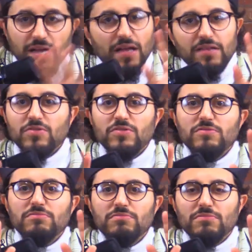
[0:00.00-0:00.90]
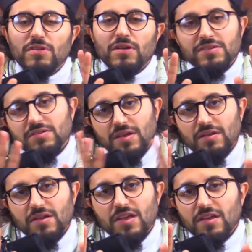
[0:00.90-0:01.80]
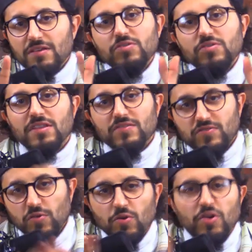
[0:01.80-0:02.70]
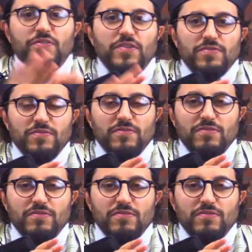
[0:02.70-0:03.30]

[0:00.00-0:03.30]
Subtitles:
you did this, you caused this,